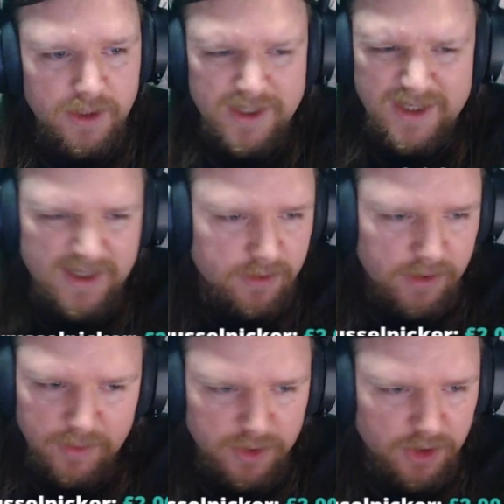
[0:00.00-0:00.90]

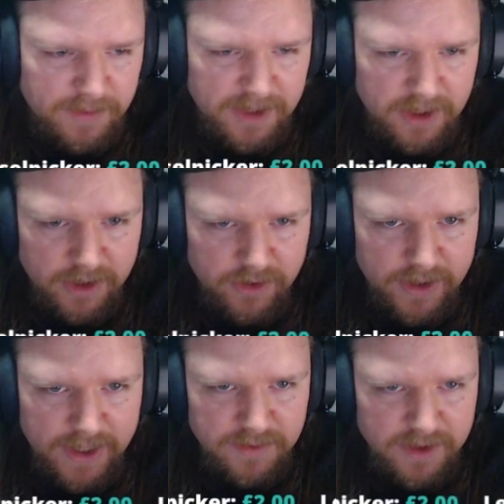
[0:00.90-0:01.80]
It would only be a year
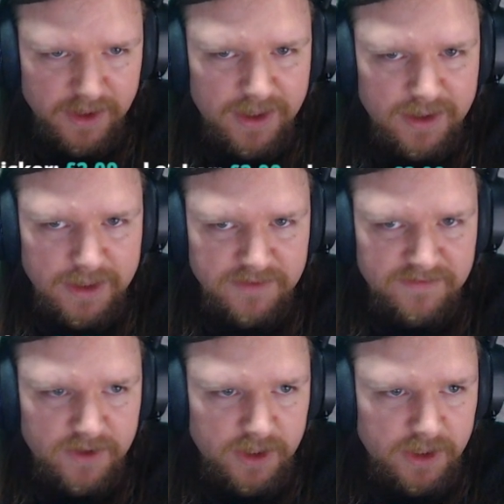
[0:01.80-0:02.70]
ahead, but I think that's fine.